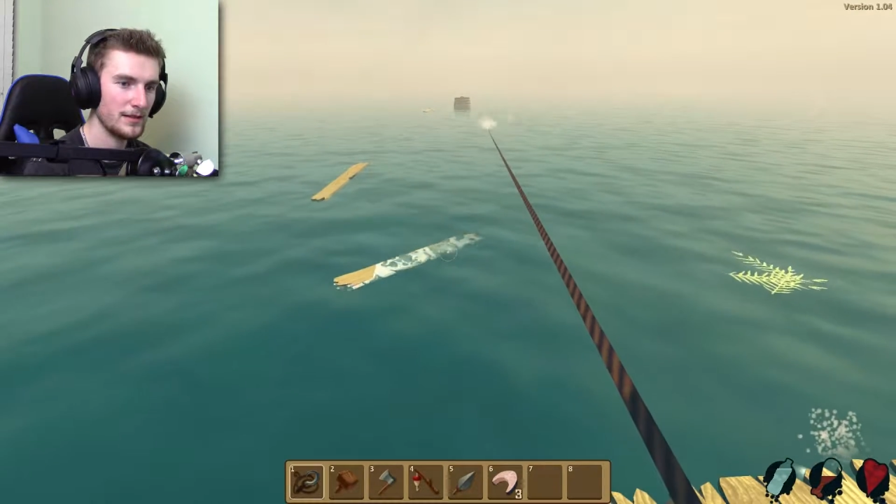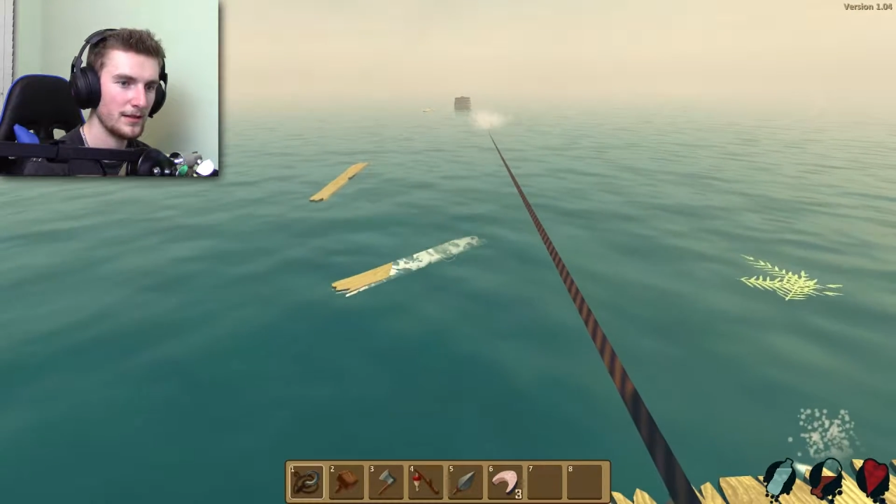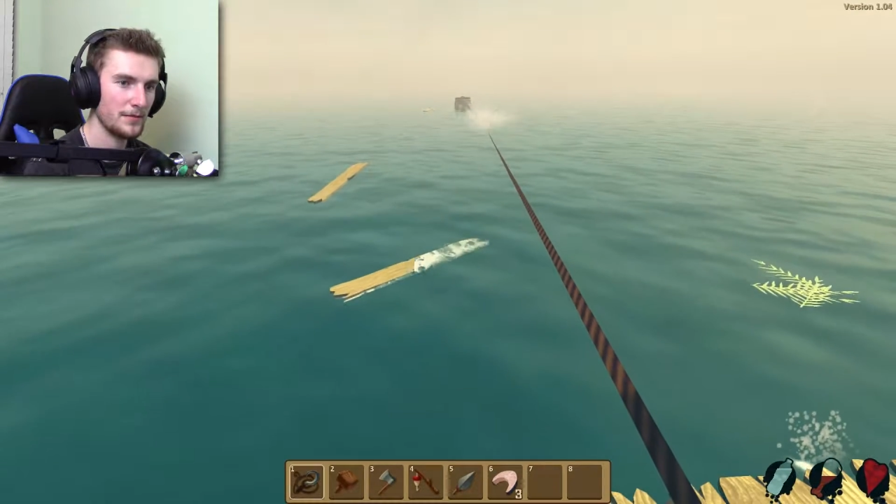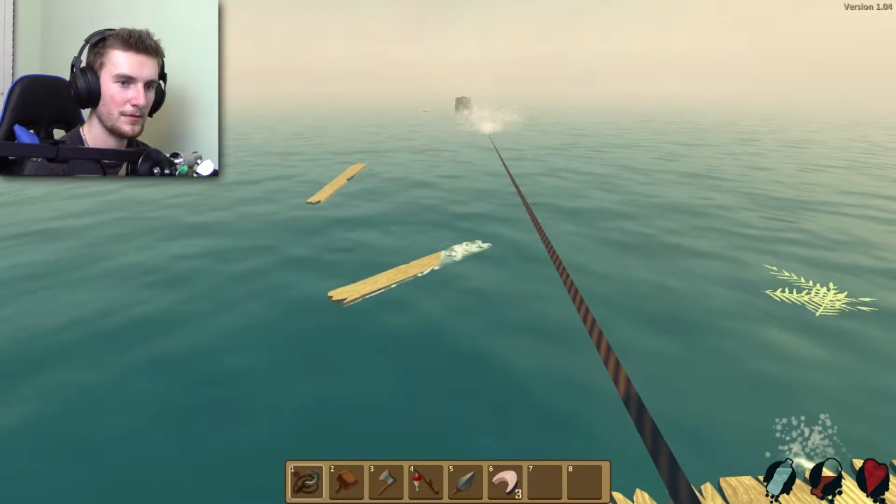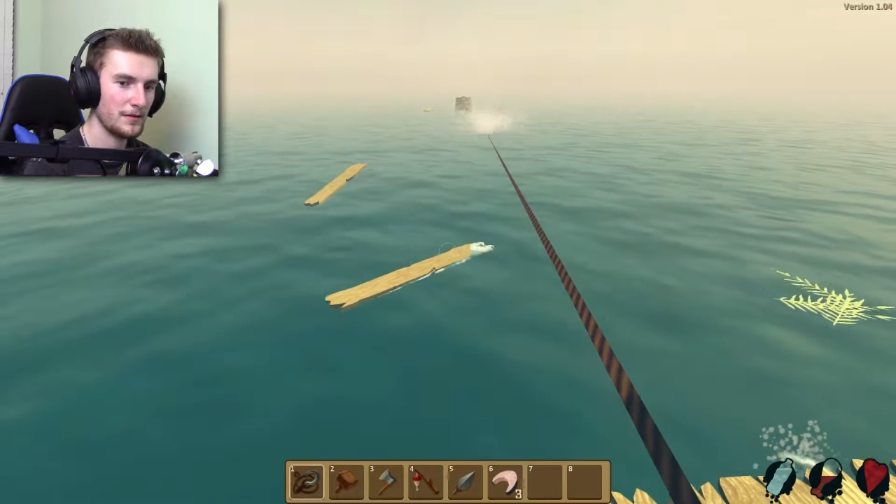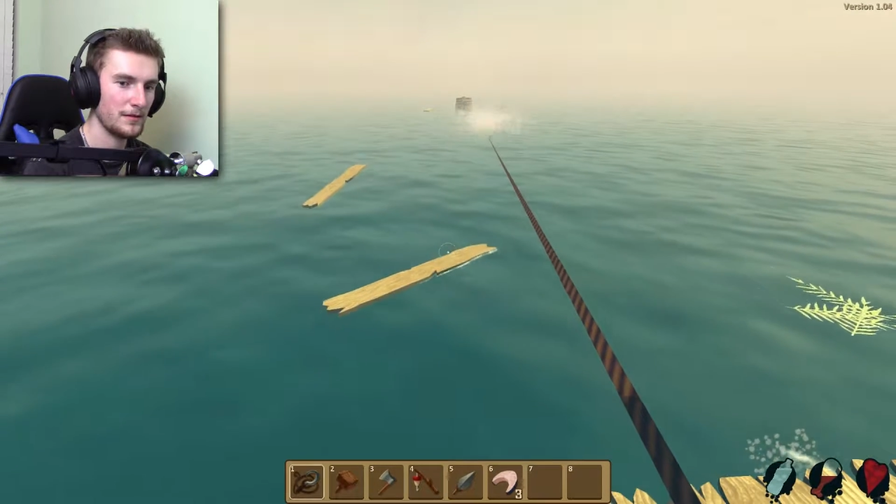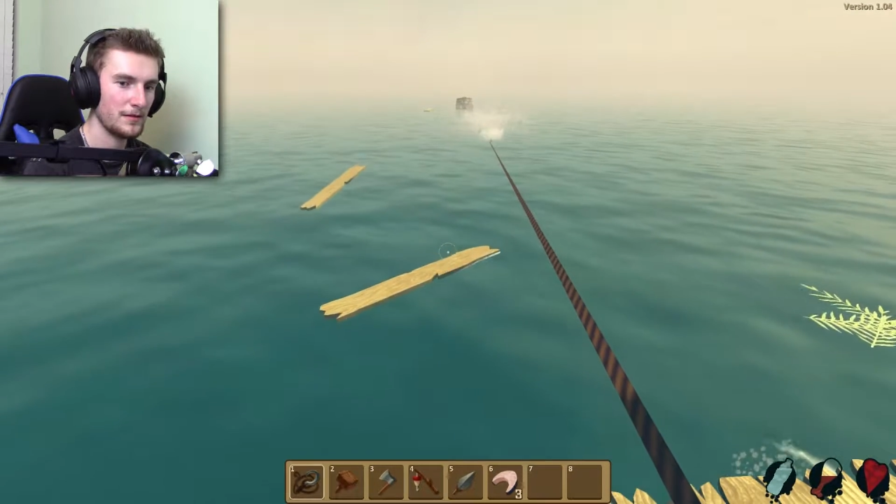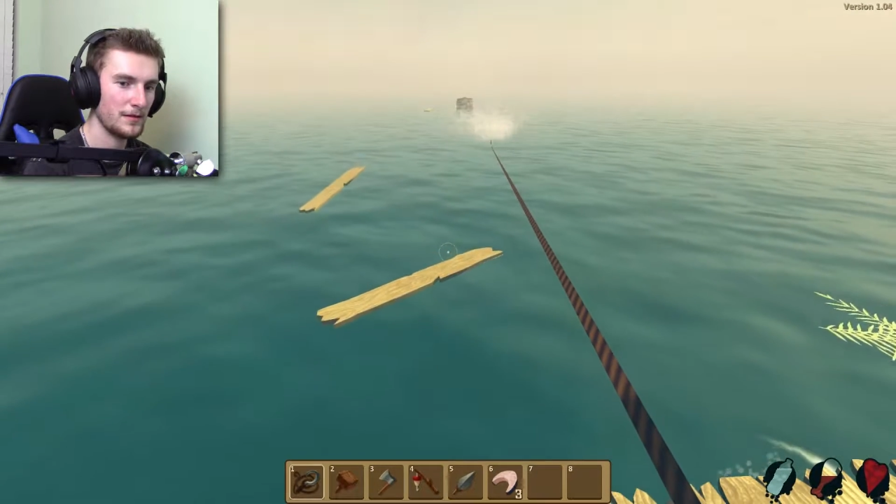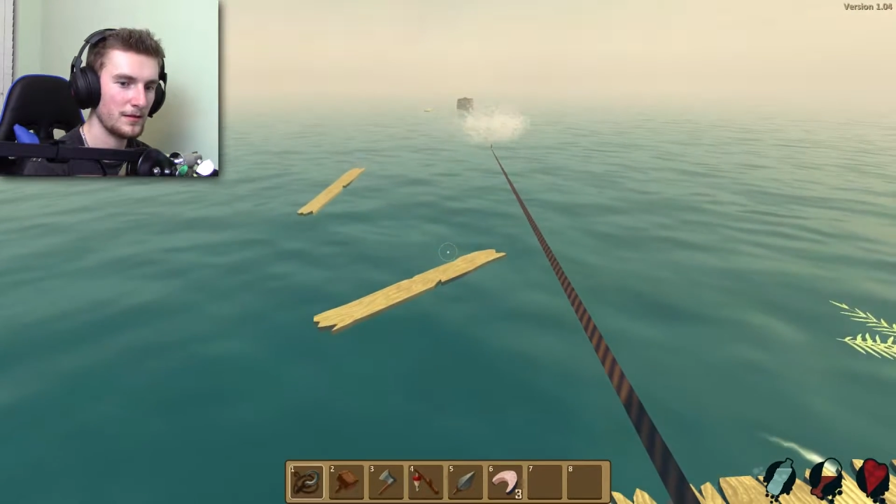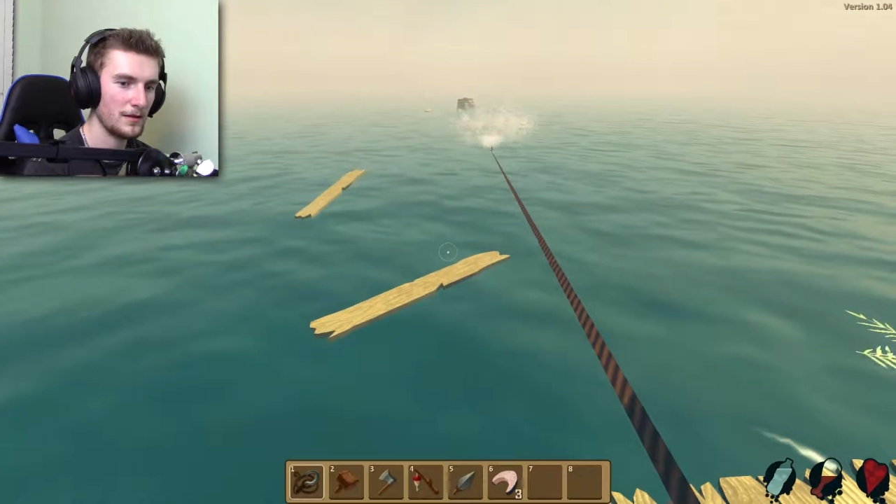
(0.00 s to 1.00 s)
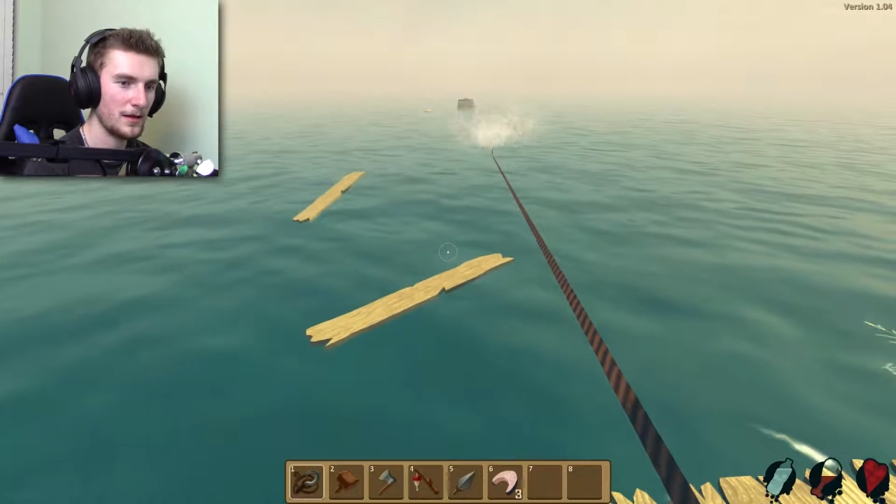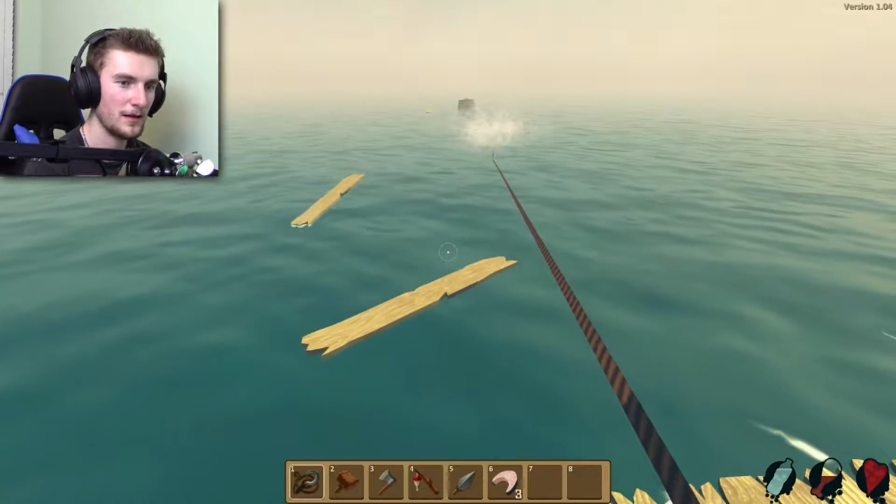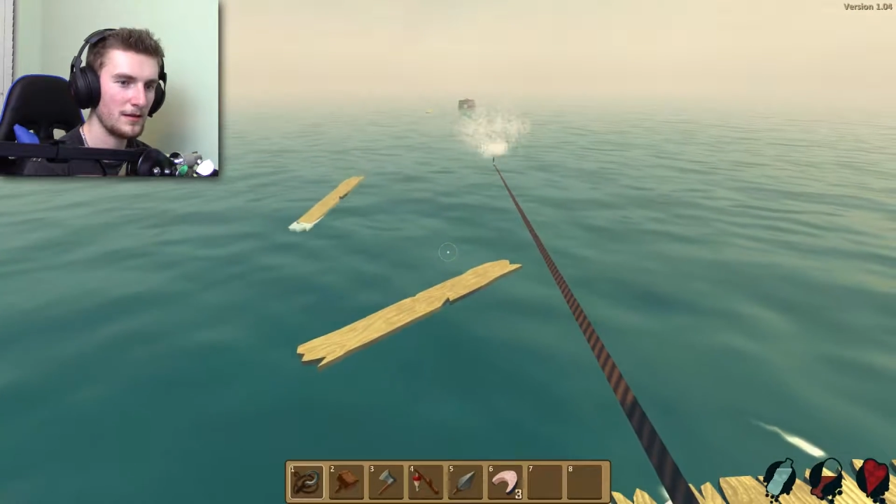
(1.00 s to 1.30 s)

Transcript: yeah, there, yeah,